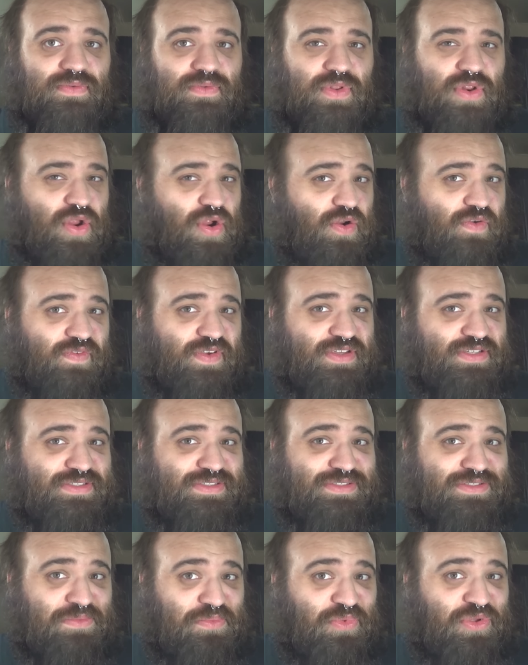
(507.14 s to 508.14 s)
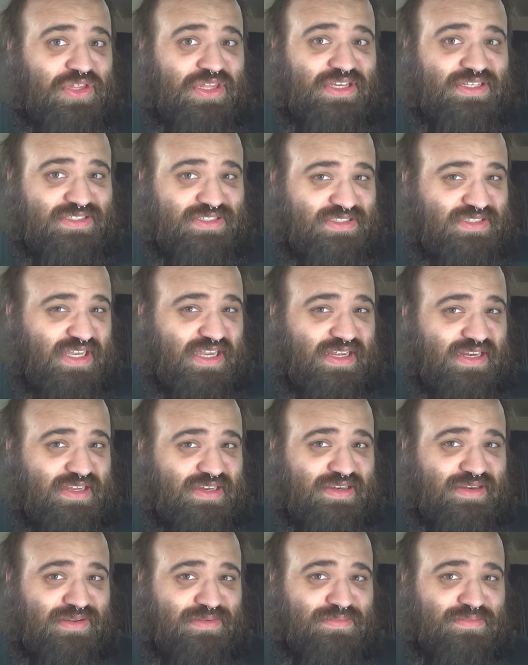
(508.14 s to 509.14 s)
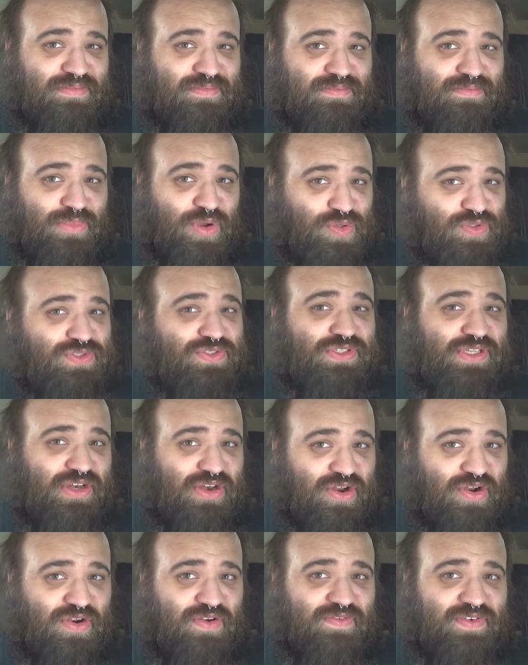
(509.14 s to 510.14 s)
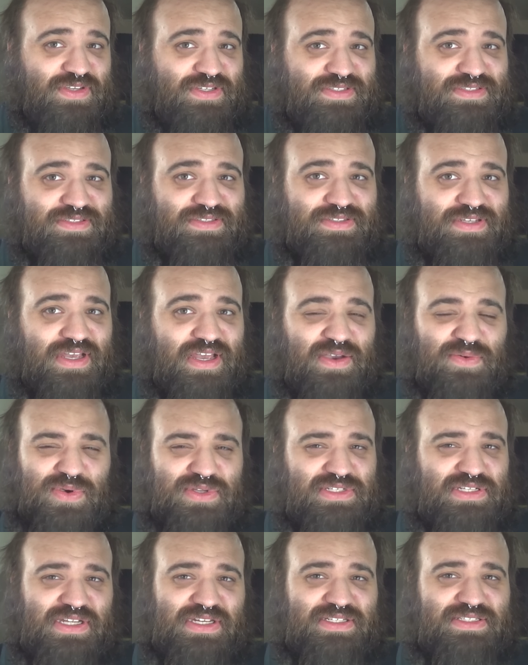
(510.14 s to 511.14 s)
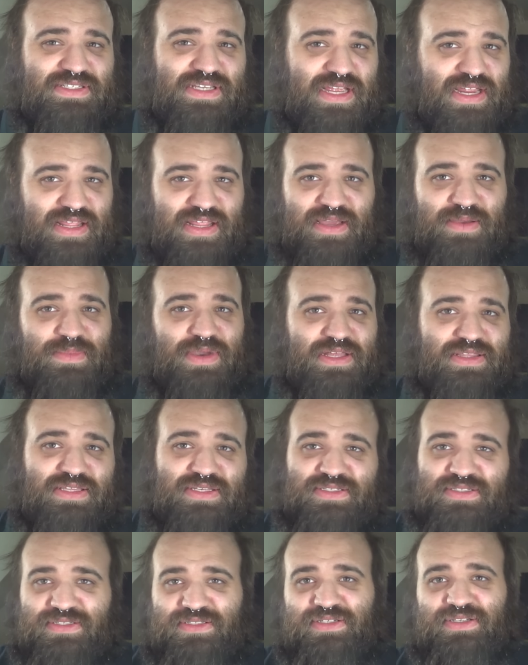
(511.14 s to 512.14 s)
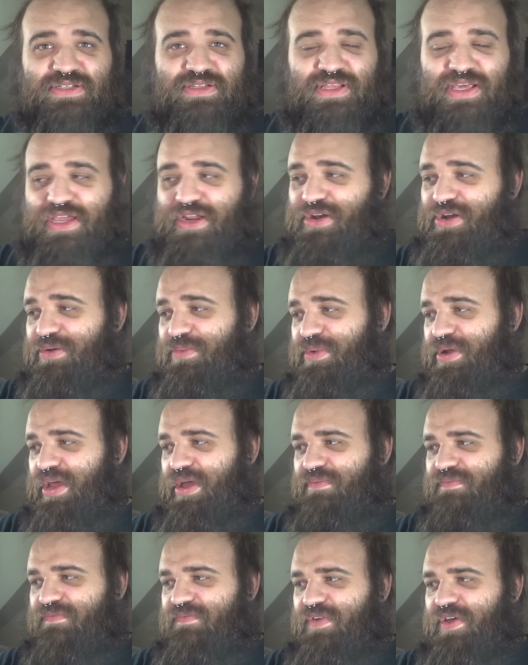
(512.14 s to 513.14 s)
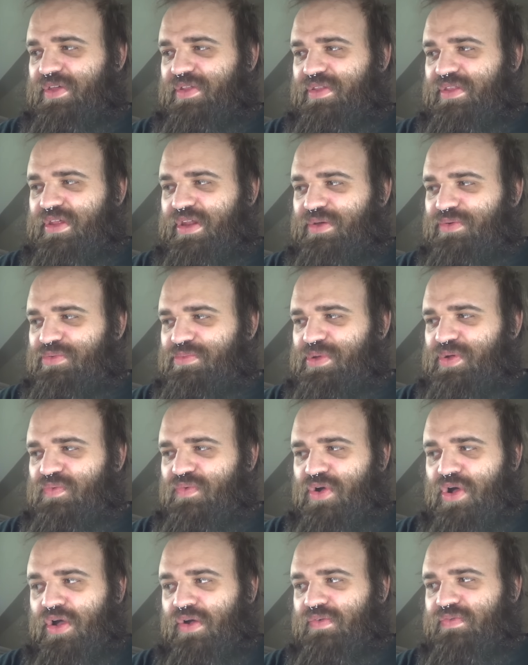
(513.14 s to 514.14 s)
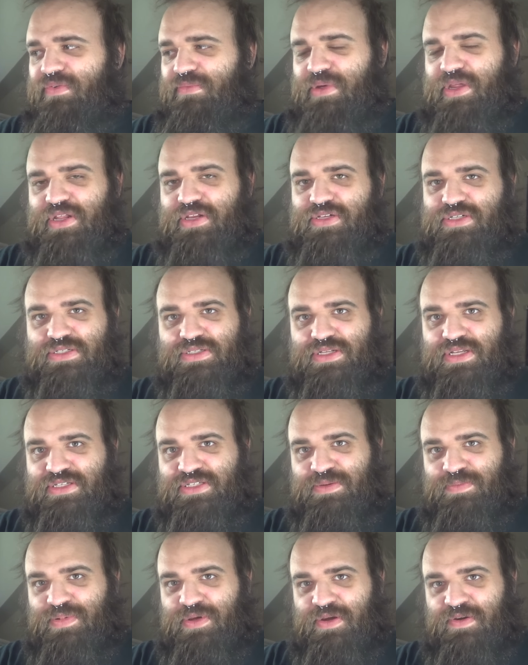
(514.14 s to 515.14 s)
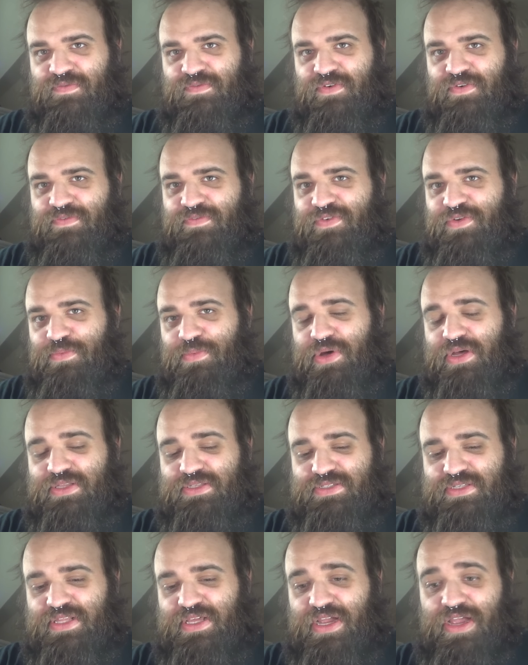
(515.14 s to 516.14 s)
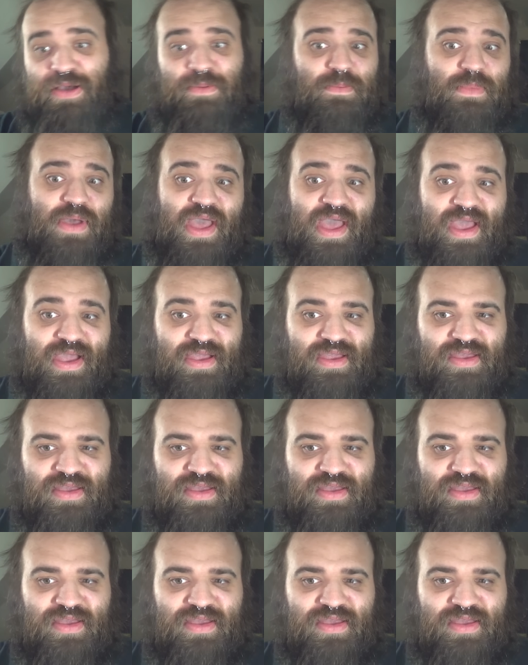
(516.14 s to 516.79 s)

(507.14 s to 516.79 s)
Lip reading: nervous, I'm really excited, mostly nervous. I wasn't going to say anything about this until later, but I felt that it would be wrong for me to just disappear for a few months and then come back.